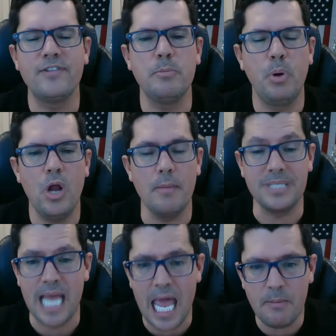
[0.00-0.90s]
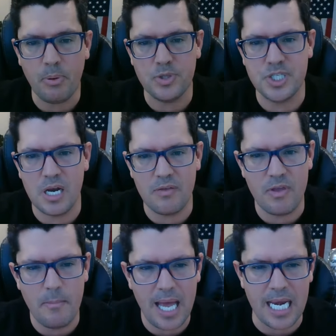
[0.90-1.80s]
to put up 10% of
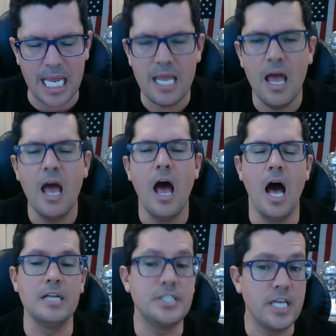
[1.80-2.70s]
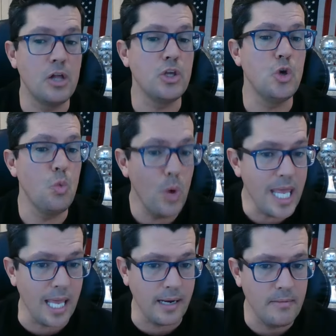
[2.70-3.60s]
the money until you
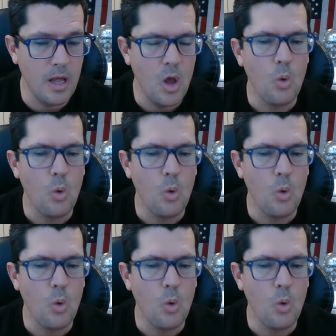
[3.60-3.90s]
win,